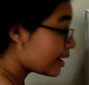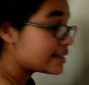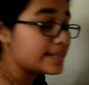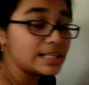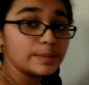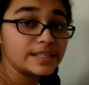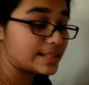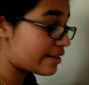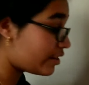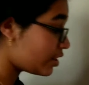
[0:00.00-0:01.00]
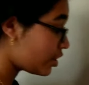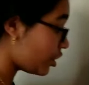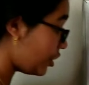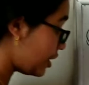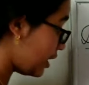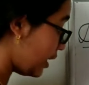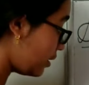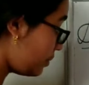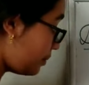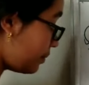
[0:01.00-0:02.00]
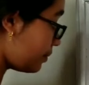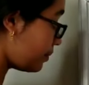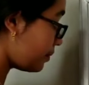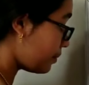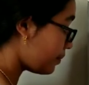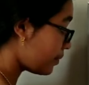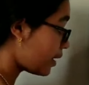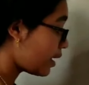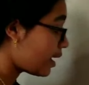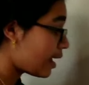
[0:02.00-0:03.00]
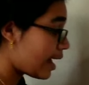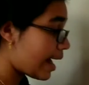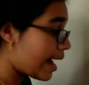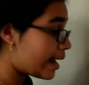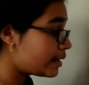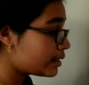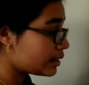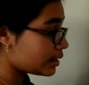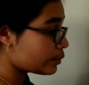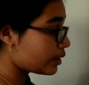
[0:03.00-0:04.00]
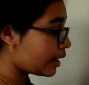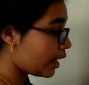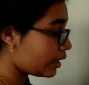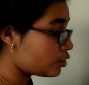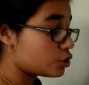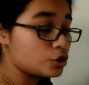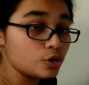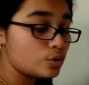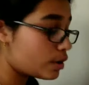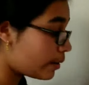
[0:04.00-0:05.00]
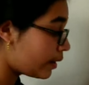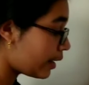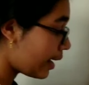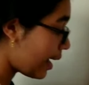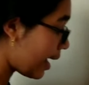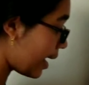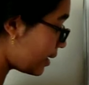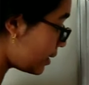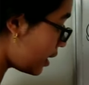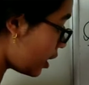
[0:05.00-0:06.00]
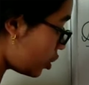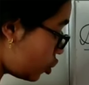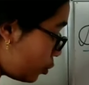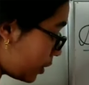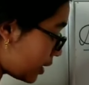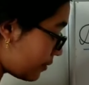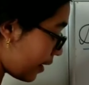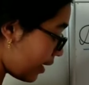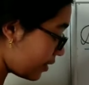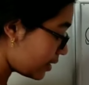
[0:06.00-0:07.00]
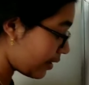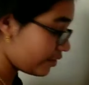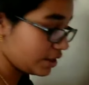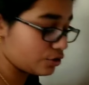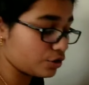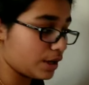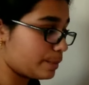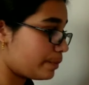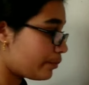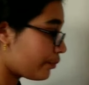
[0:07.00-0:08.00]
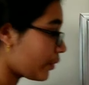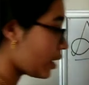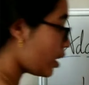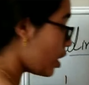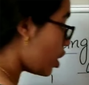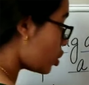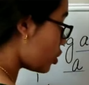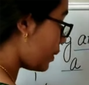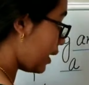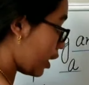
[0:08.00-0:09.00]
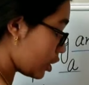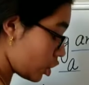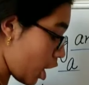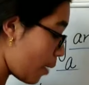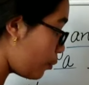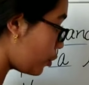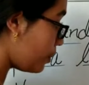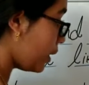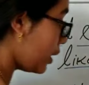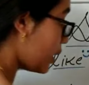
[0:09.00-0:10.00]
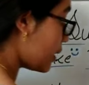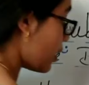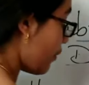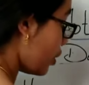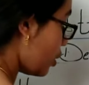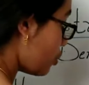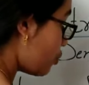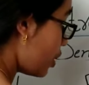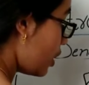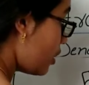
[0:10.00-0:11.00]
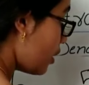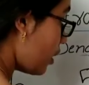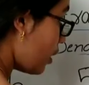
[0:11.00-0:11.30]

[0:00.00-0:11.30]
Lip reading: 6 plus 7 is 13, and this would carry to 2, and 2 plus 5 is 73. So meaning our top would be 73